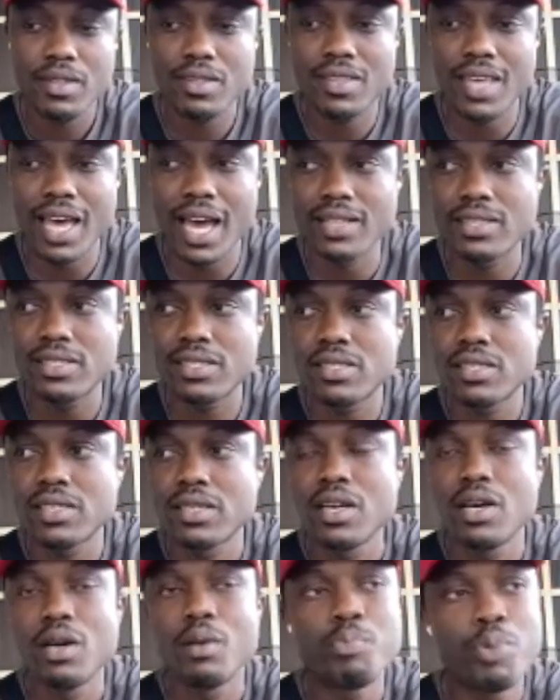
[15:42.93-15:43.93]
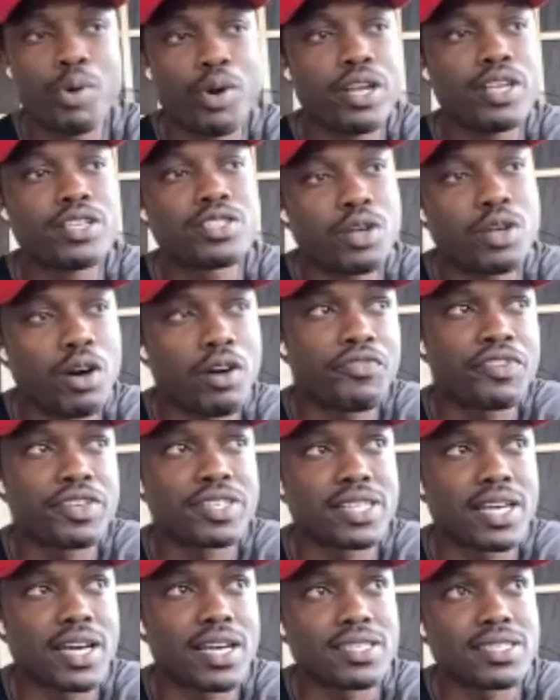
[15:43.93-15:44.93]
that police
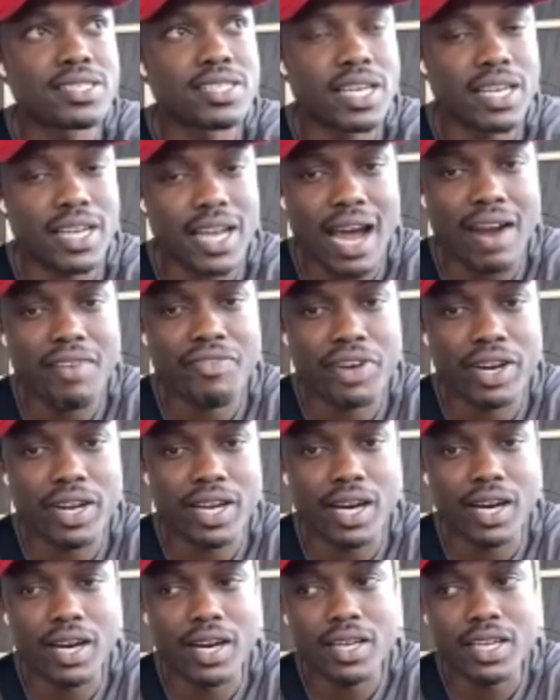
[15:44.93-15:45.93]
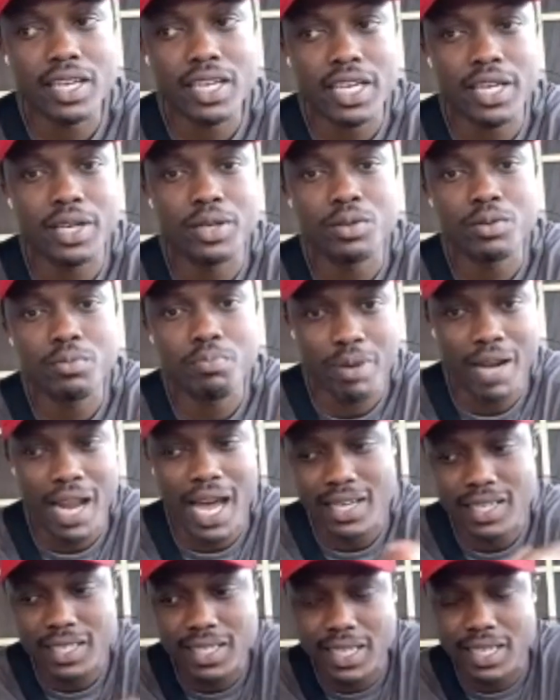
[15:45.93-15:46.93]
officers in Africa kill
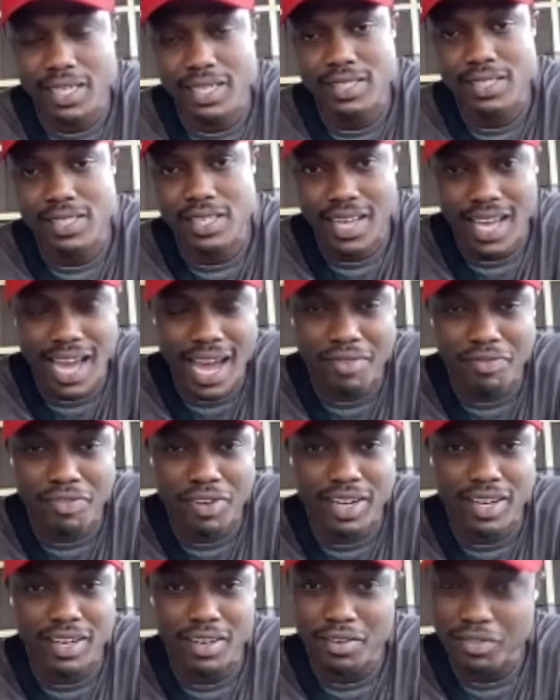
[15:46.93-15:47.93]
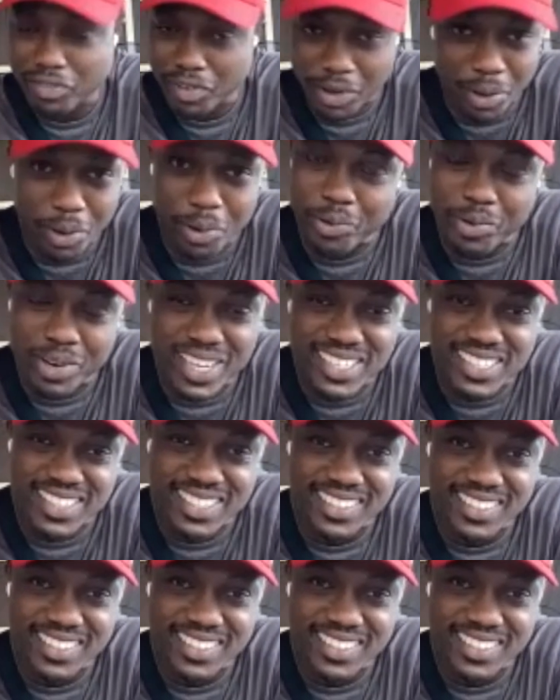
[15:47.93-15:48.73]
Black kids in Africa for no reason.